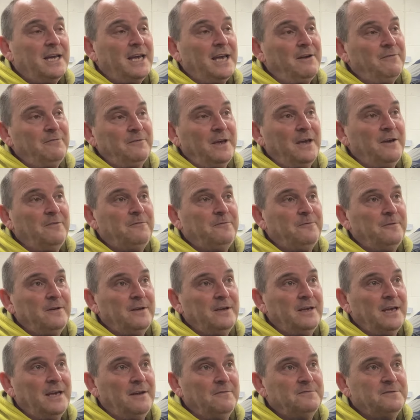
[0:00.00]
If, if,
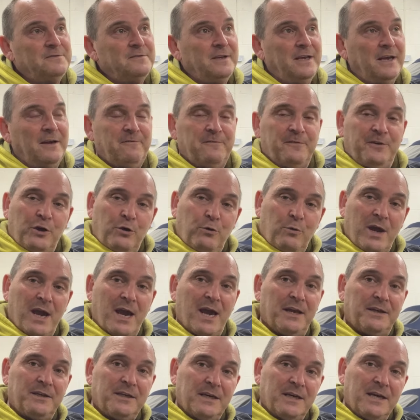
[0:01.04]
if, if you
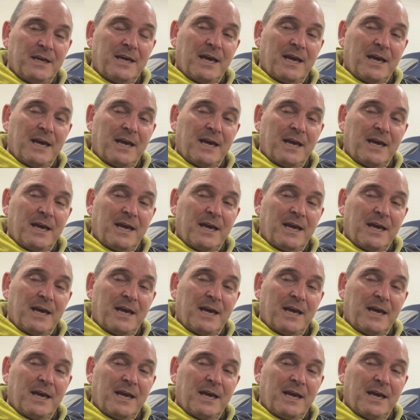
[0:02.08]
had,